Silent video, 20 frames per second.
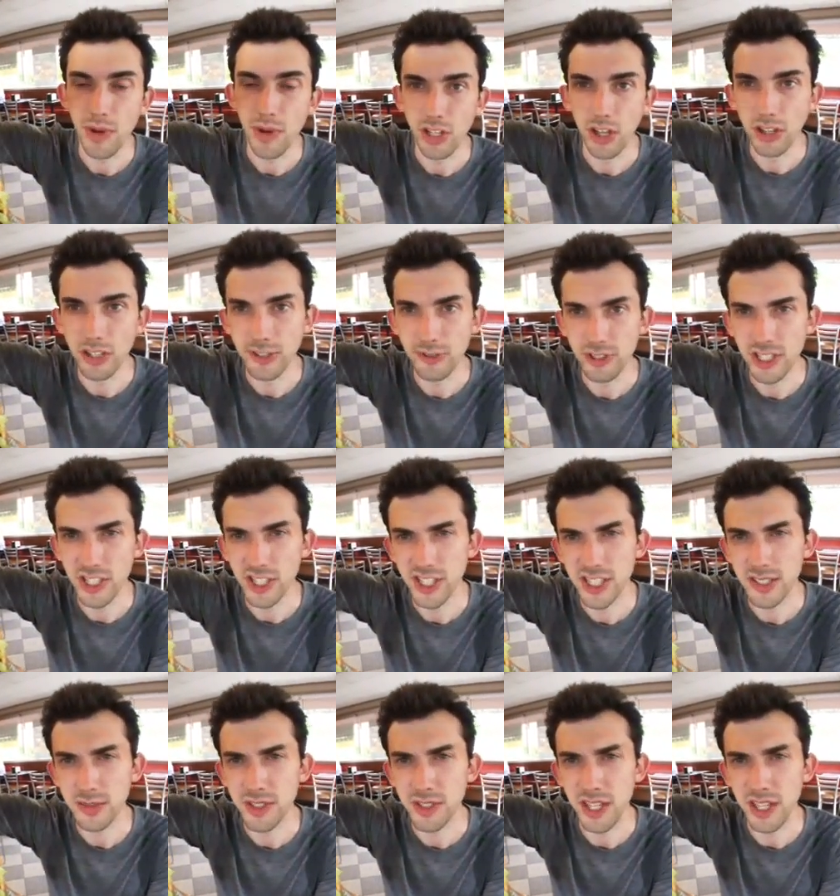my longest
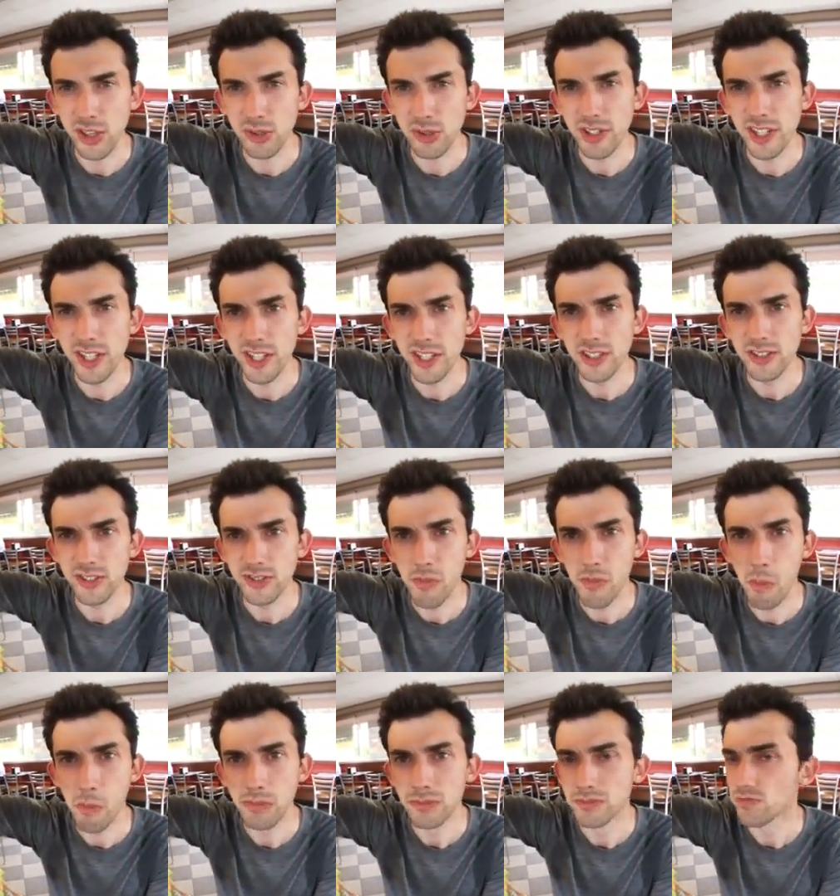relationship's like 3 years.
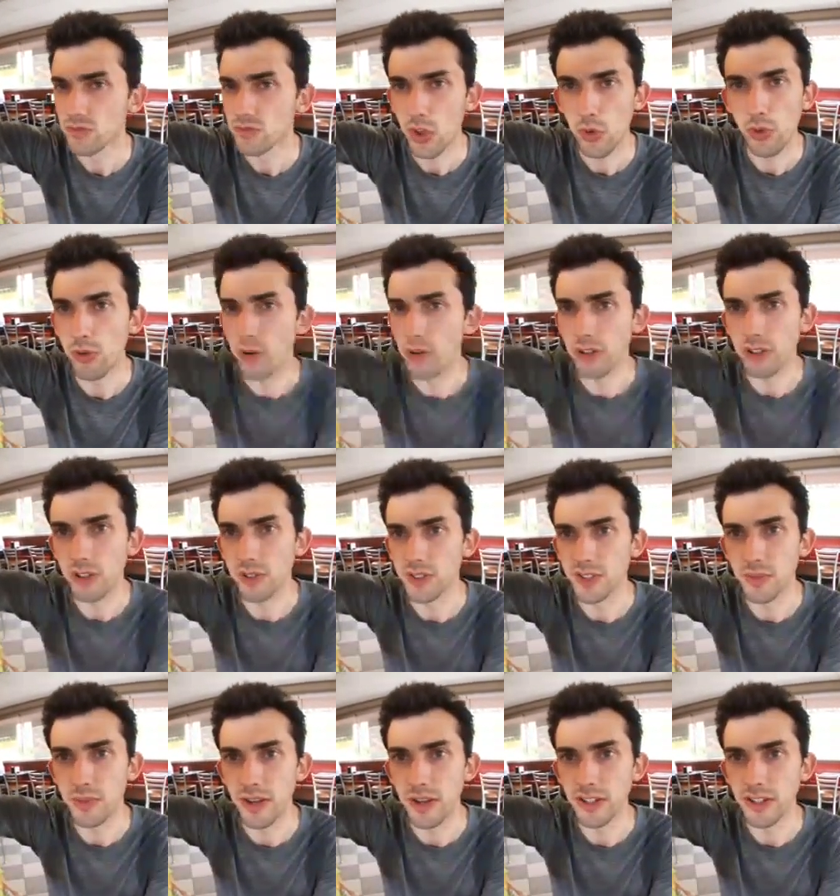We weren't
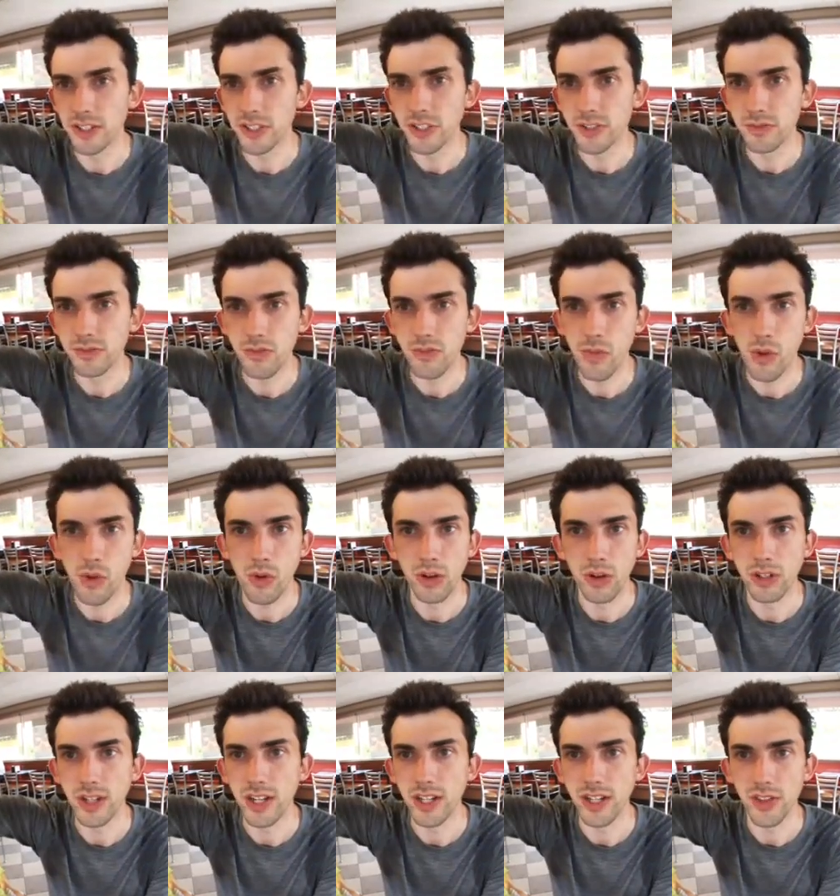close to marriage
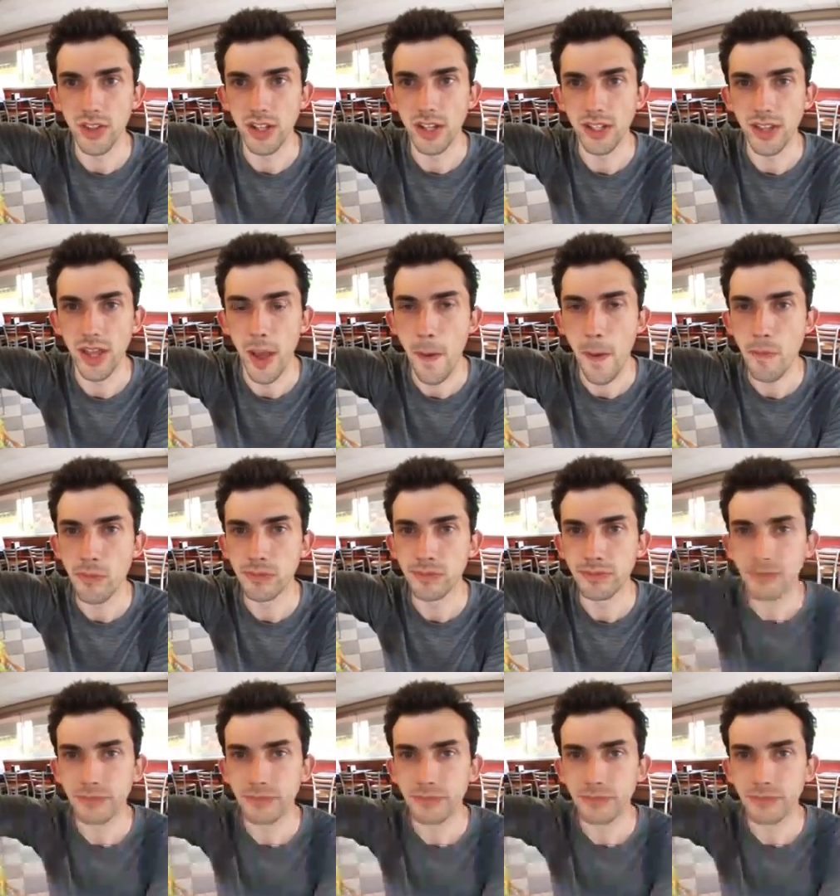or anything like that.